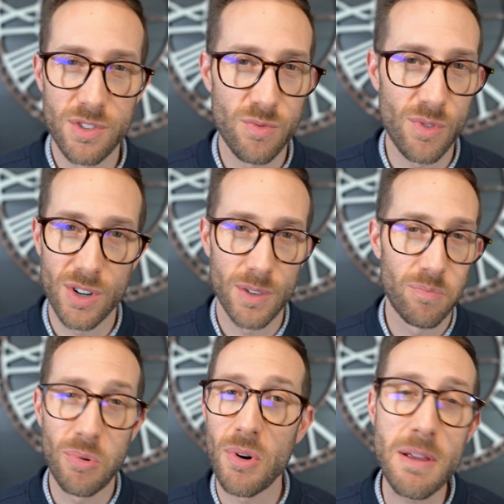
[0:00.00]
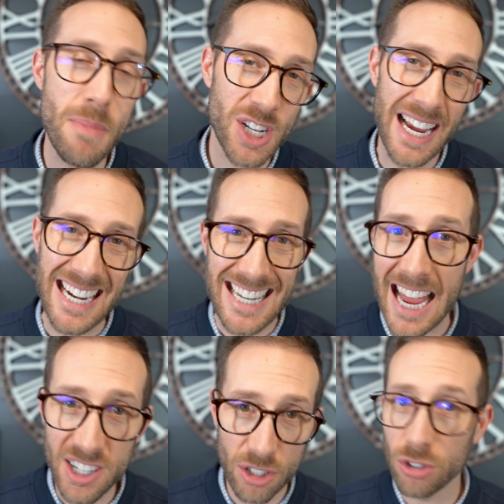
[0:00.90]
numbers were pretty much
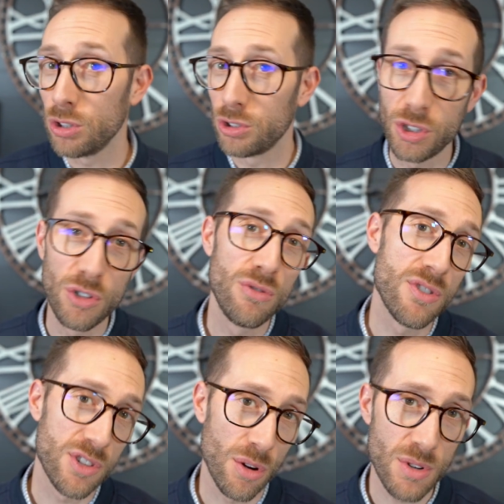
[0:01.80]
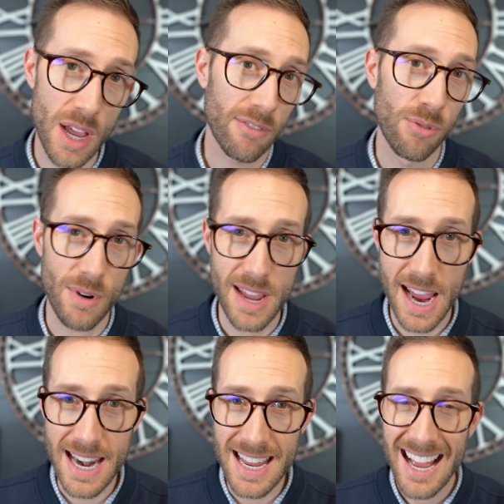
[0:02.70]
identical to the Zotac
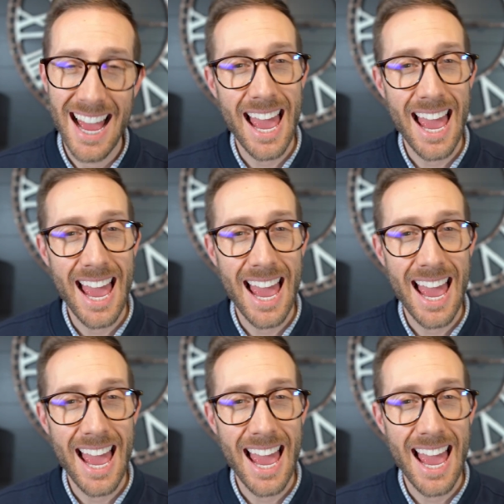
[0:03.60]
4080